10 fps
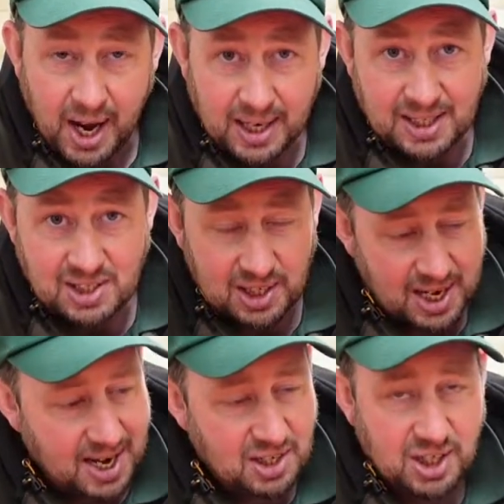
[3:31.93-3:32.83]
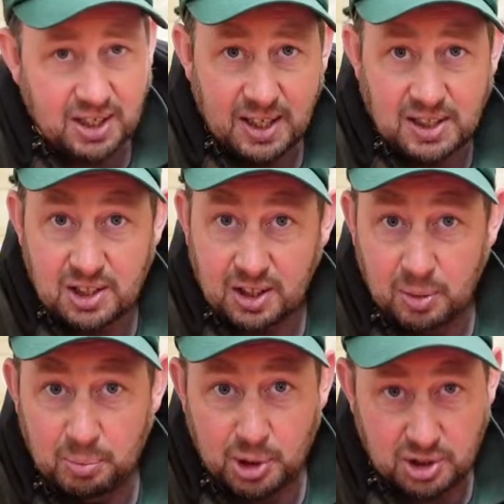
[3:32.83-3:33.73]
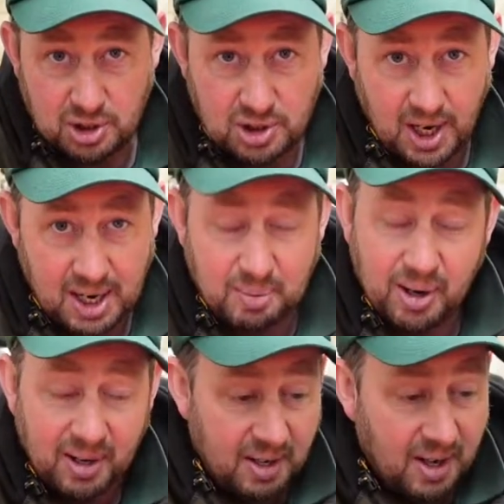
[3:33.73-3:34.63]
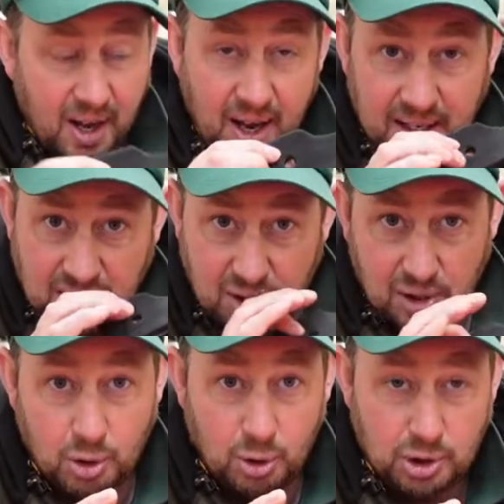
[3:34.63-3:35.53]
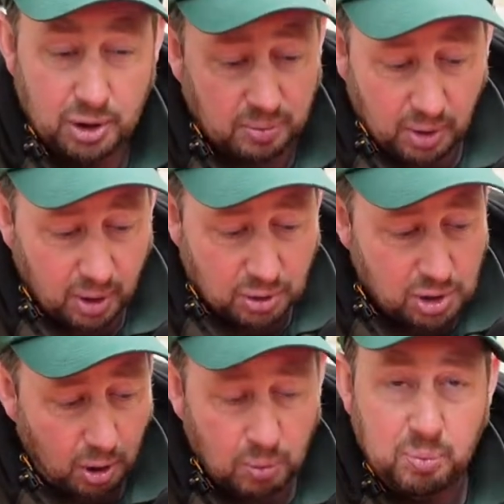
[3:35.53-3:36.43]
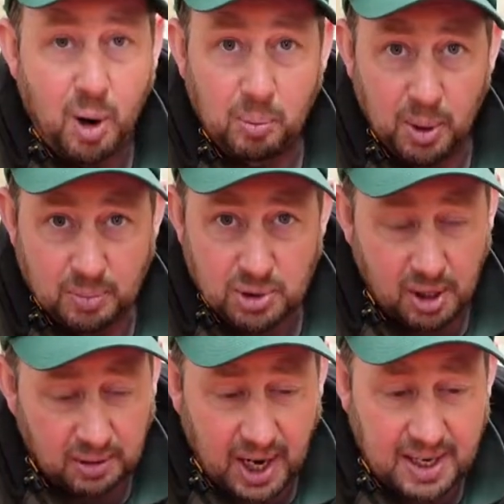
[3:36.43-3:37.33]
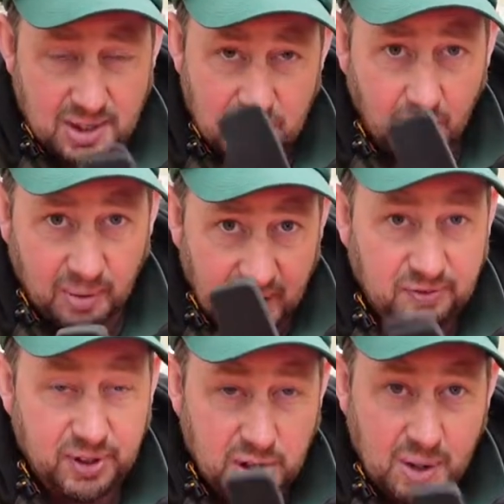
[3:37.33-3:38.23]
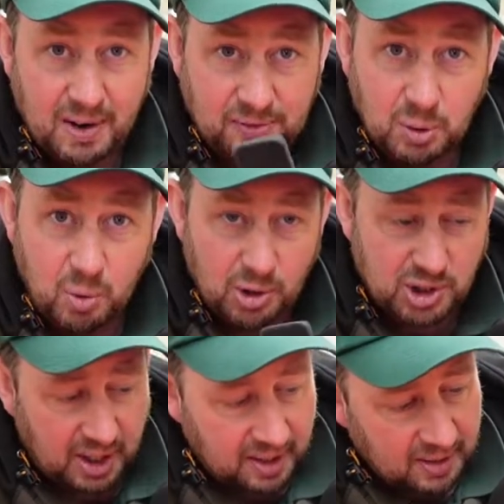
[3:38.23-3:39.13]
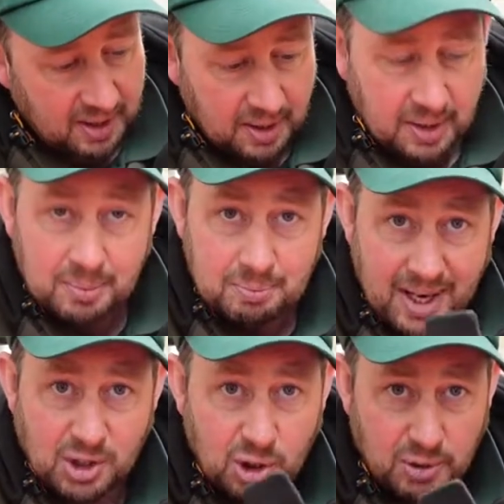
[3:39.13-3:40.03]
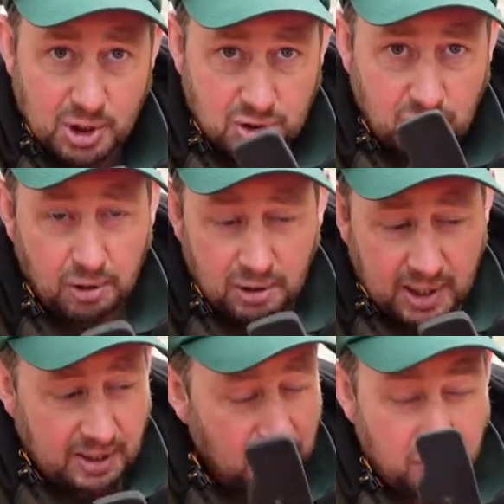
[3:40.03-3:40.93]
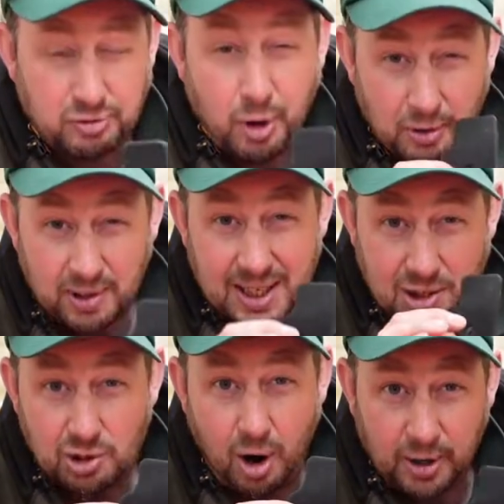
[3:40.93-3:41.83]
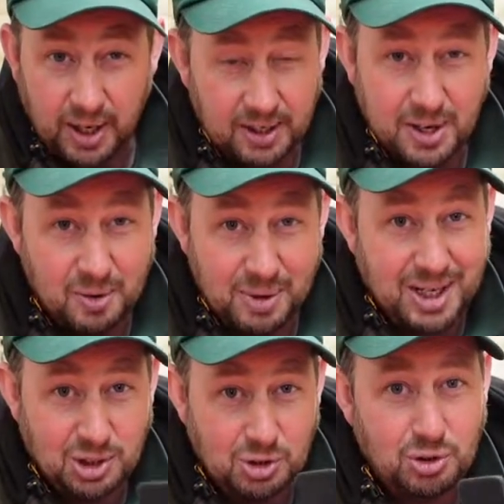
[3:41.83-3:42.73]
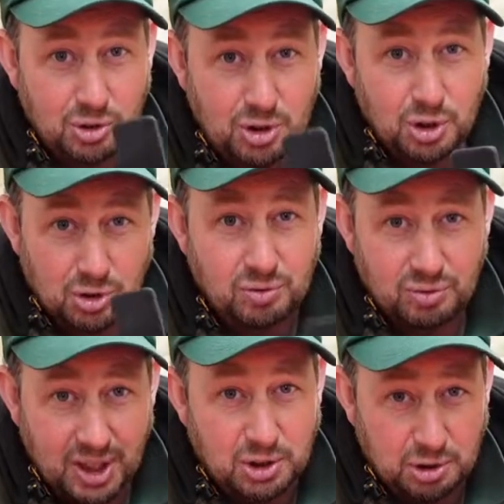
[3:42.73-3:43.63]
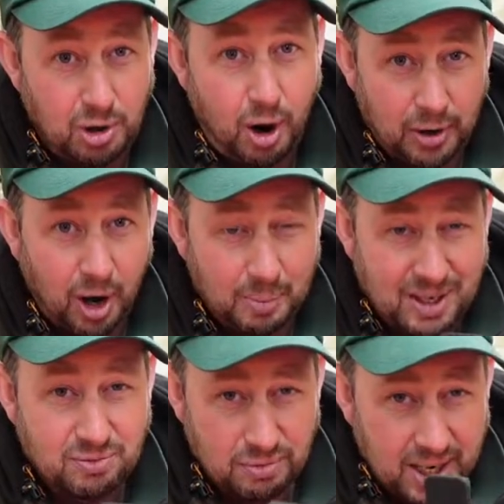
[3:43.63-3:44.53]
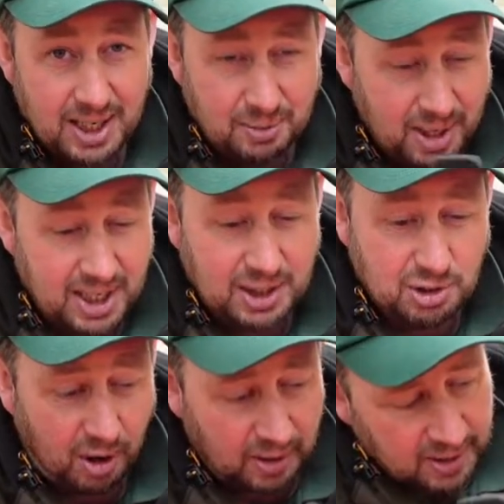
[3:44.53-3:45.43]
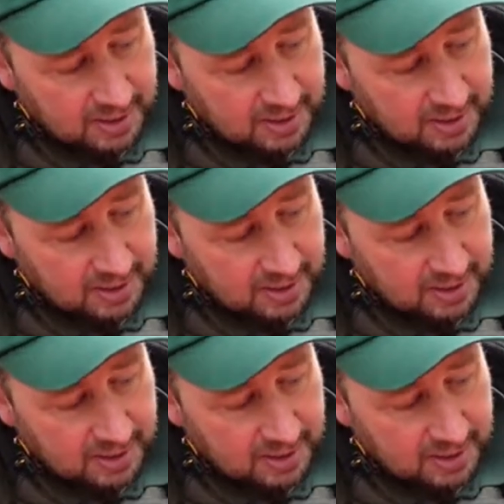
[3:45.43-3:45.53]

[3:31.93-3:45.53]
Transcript: and into the engine, into the combustion chamber, and it's going to cause you untold problems. Okay, so if you do have to wash it, make sure it's thoroughly dry, and I don't mean just it's dry, I mean really dry.